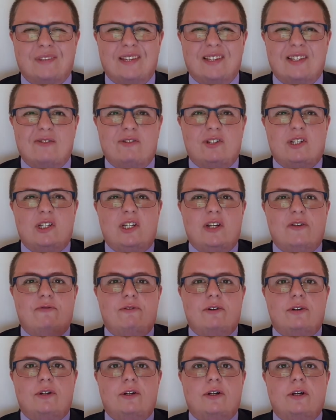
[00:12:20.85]
So it's a
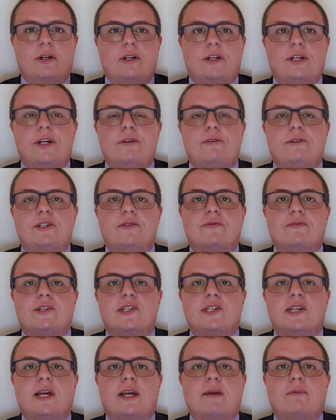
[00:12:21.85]
different use of the
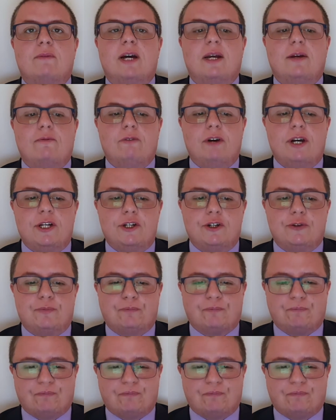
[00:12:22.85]
same language.